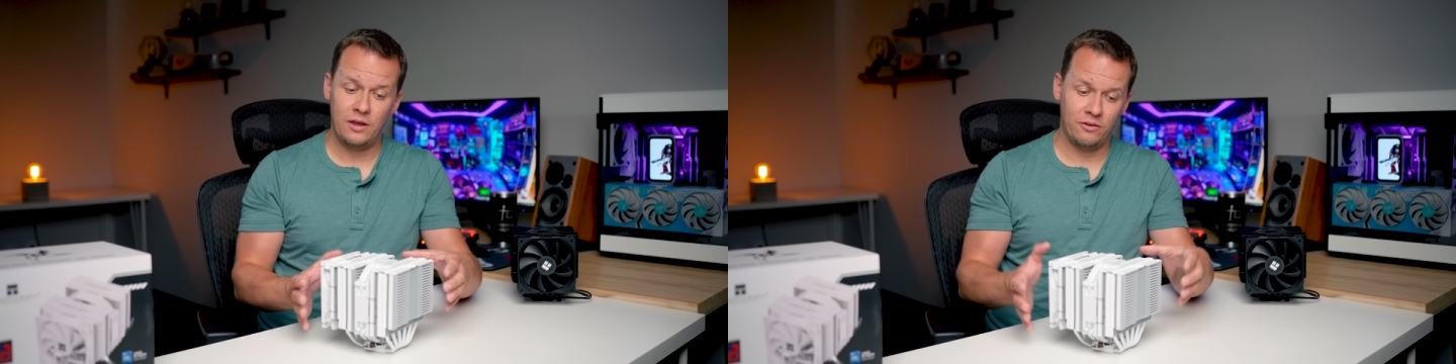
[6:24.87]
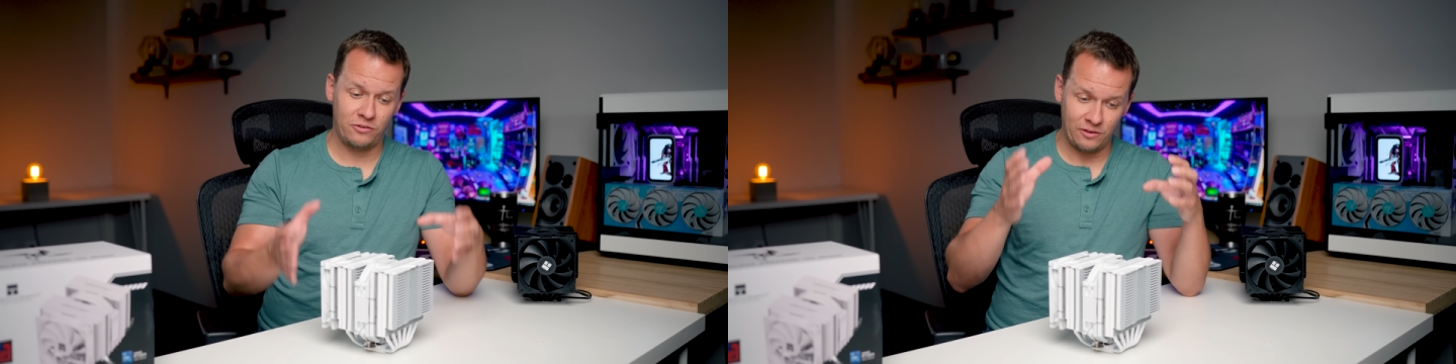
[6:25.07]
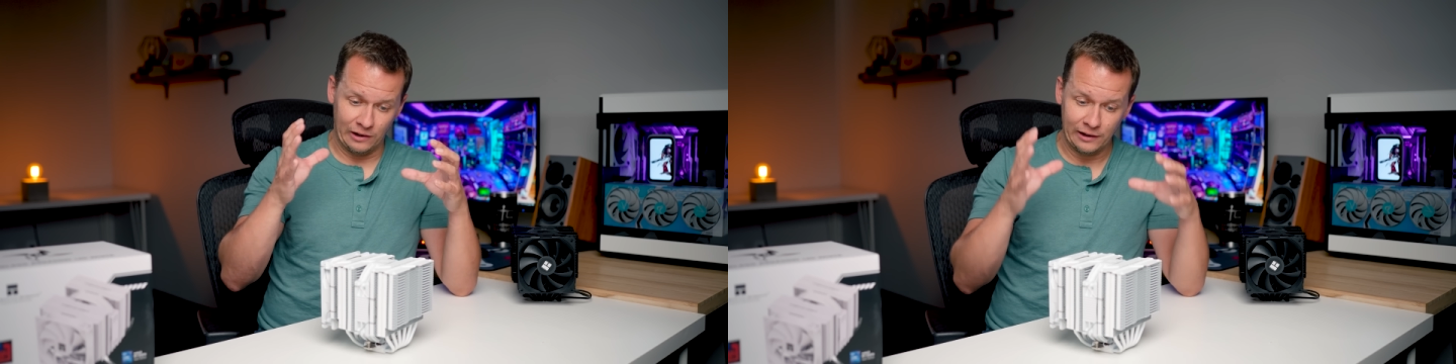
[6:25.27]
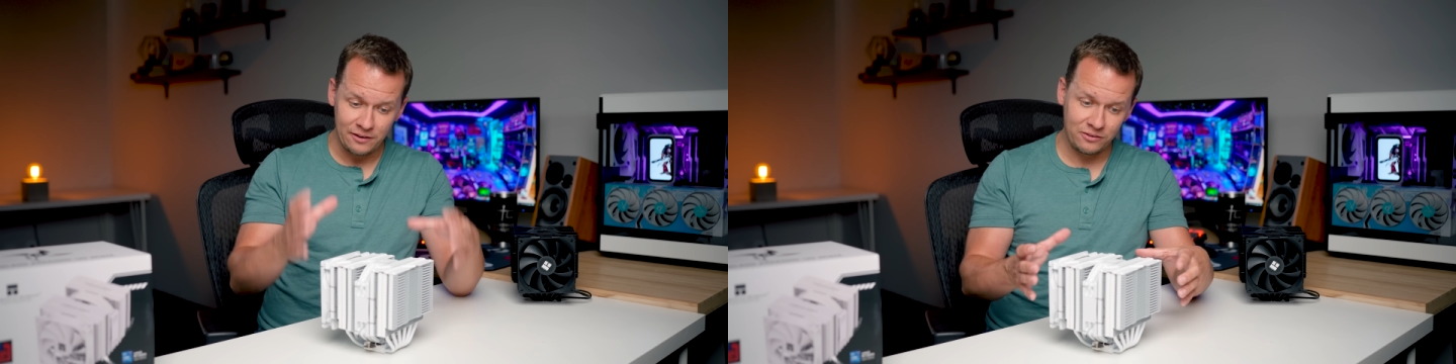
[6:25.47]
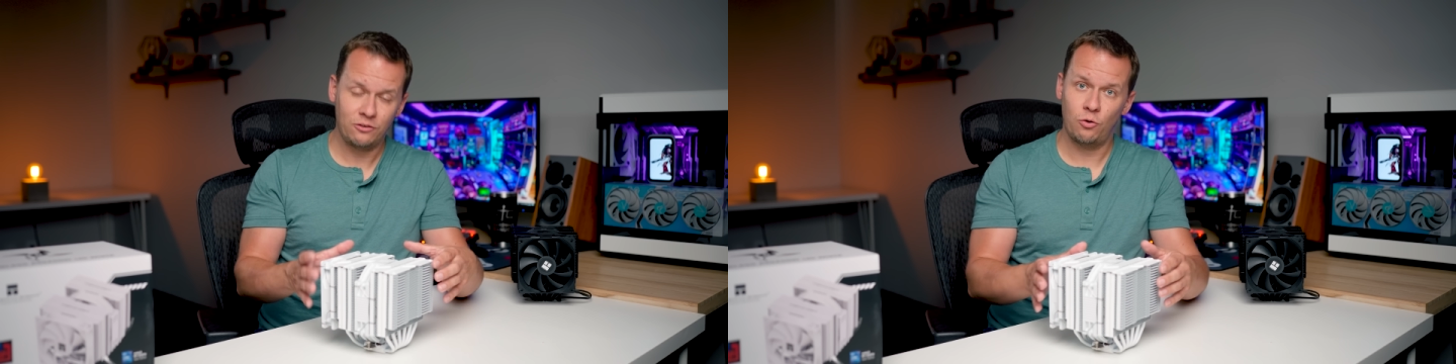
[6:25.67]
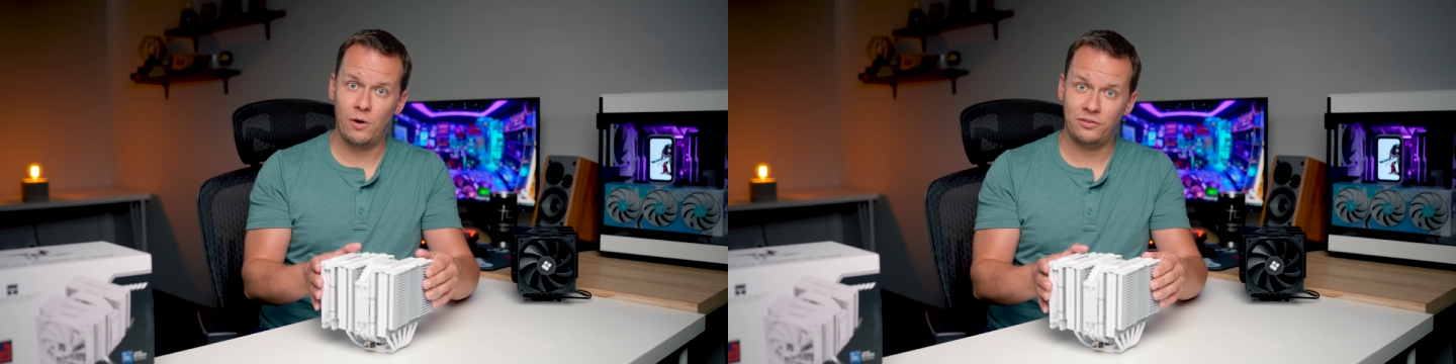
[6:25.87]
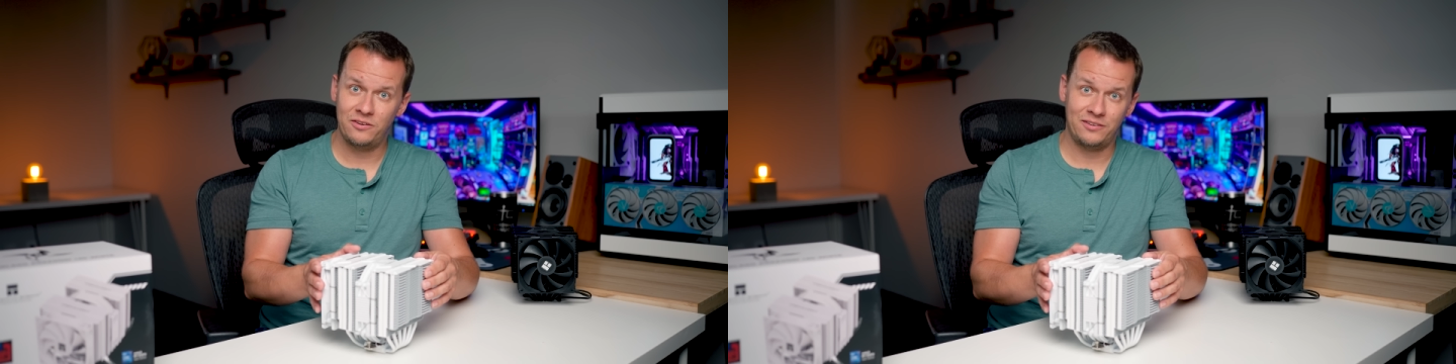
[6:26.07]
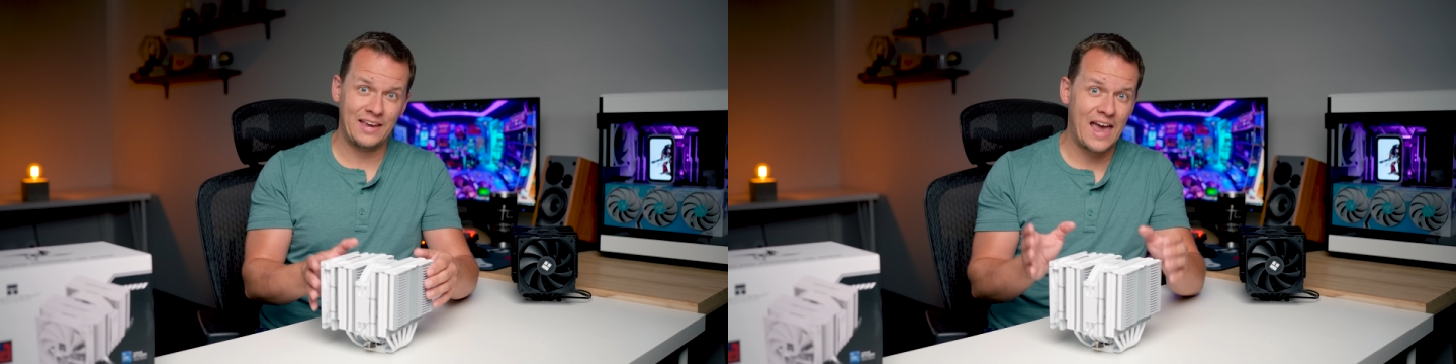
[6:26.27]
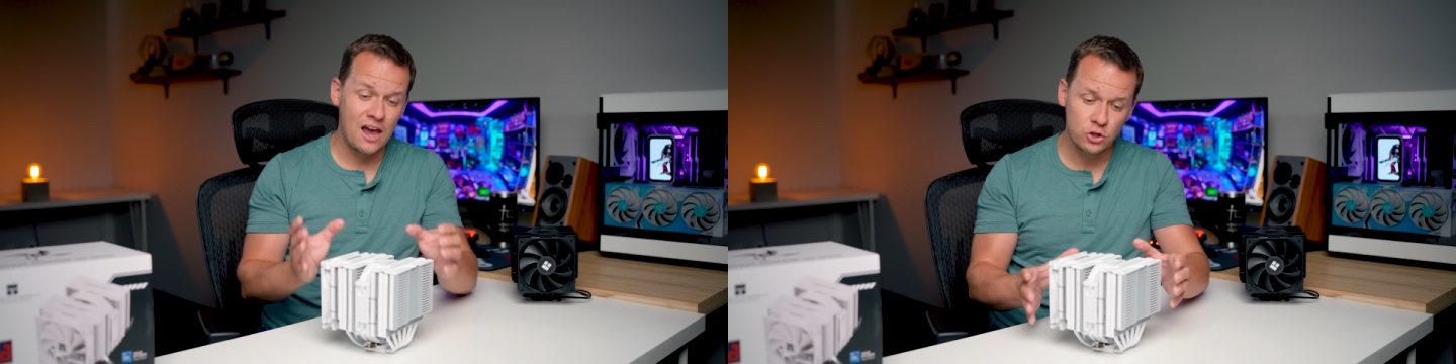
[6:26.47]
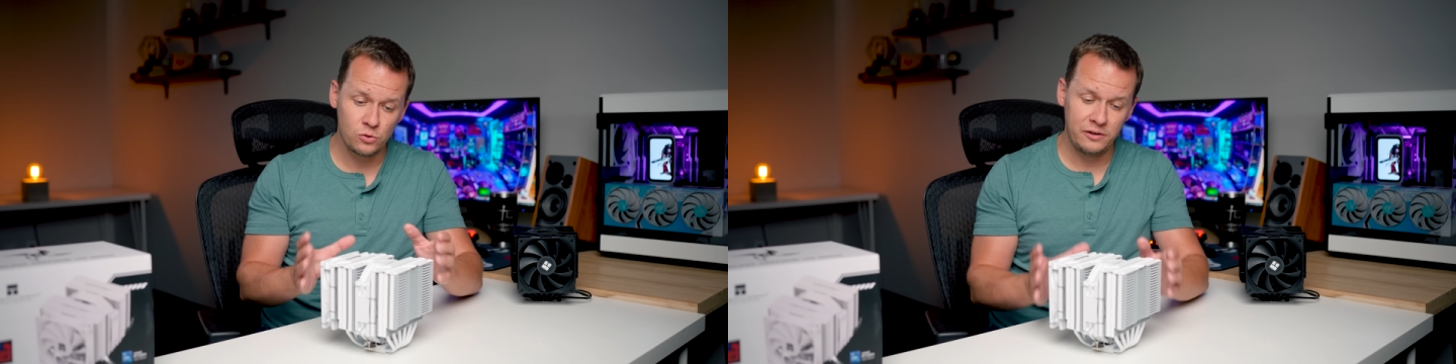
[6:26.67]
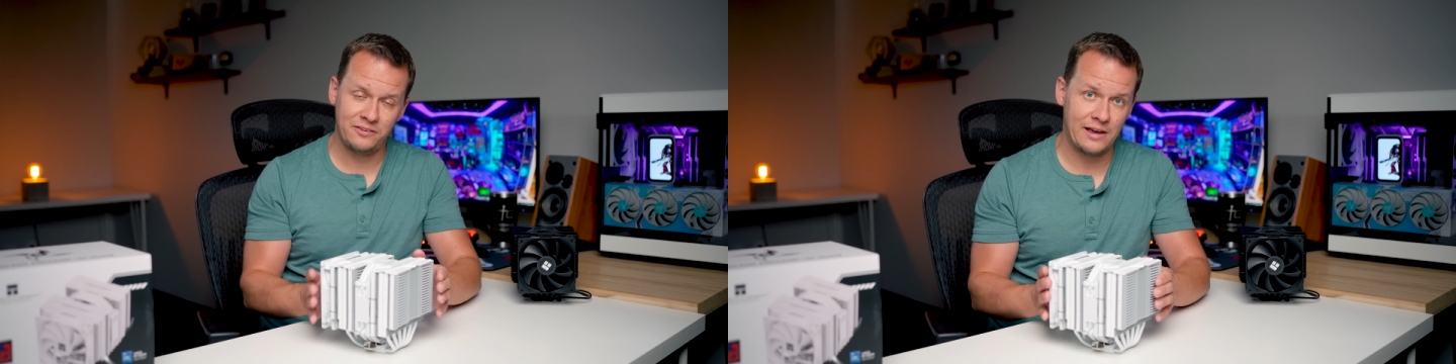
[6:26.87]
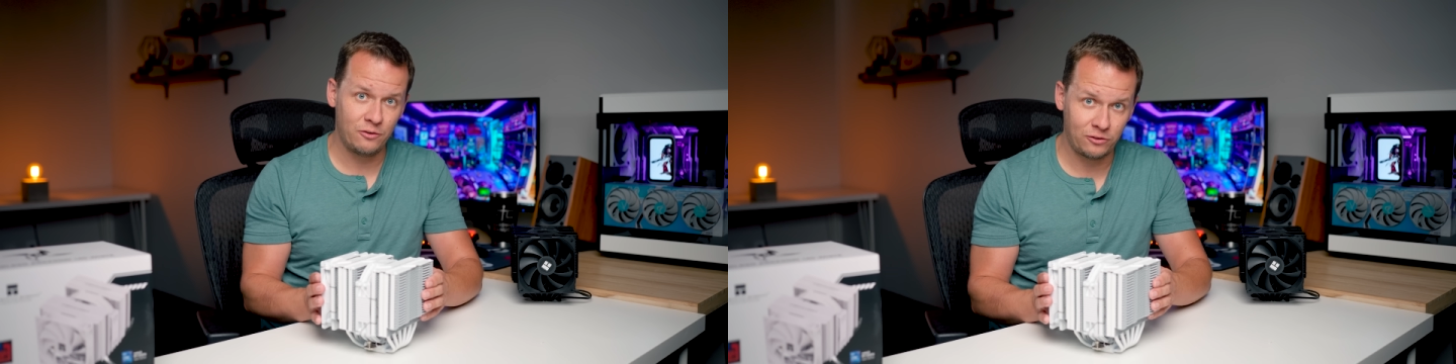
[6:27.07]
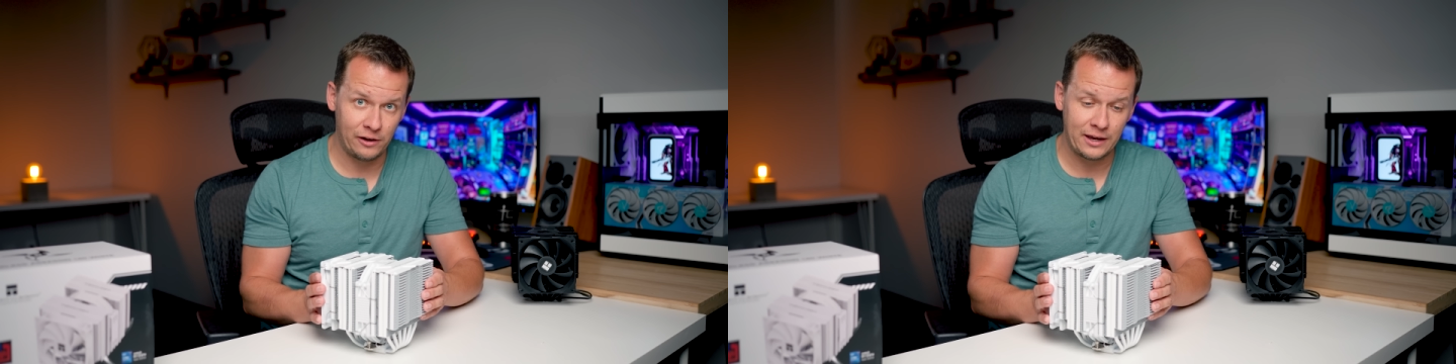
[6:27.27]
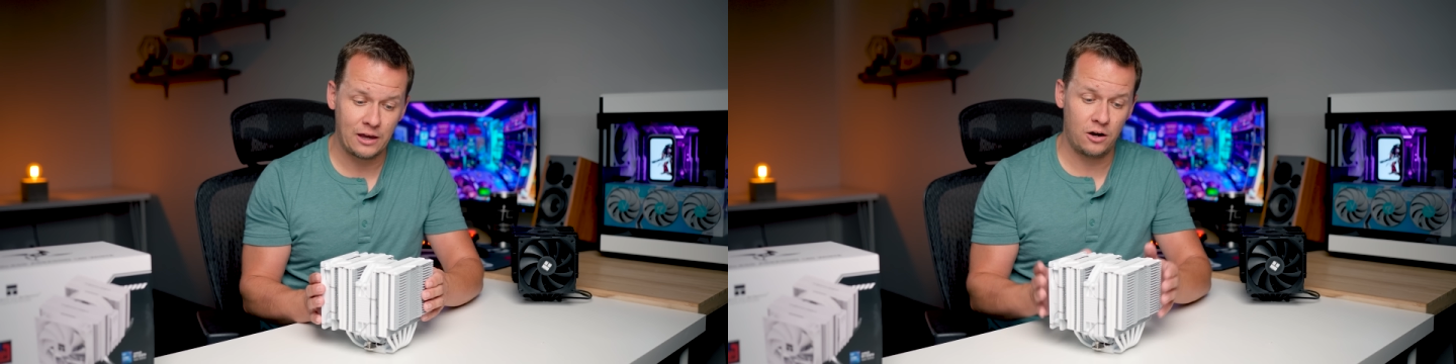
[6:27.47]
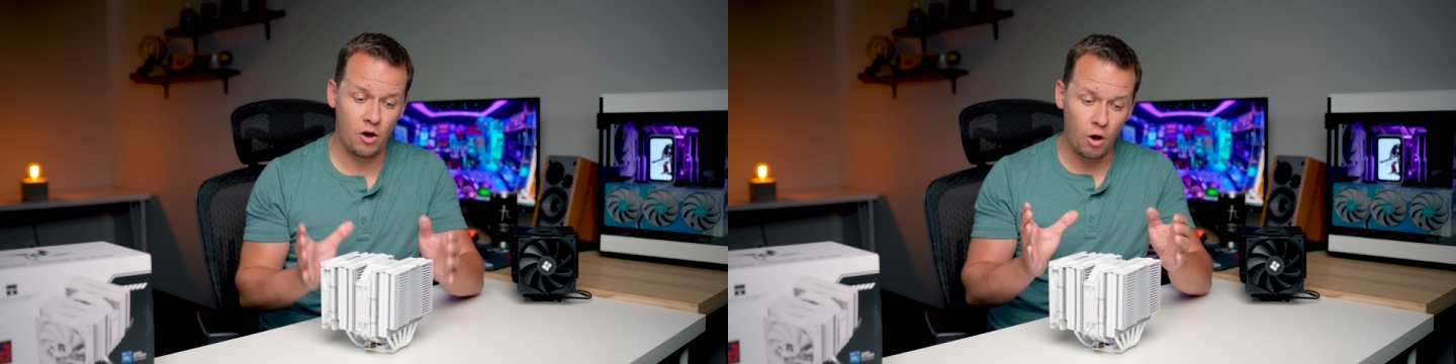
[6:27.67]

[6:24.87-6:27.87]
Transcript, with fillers: is listen to what this thing actually sounds like and